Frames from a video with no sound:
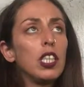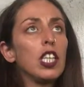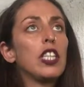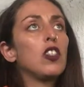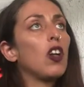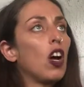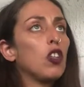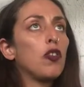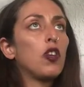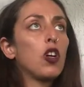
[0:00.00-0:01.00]
it's an art
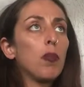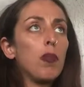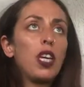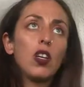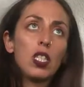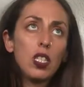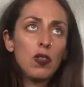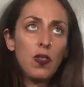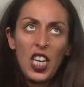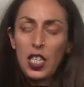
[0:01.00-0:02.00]
form because of
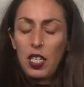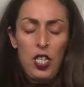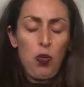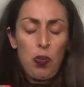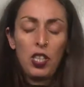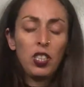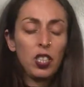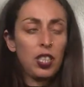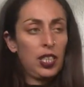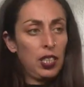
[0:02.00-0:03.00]
its expression
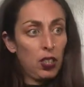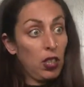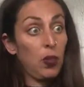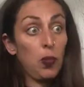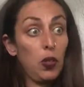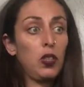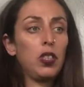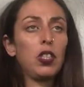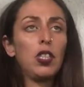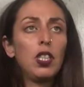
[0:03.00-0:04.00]
and its emotion,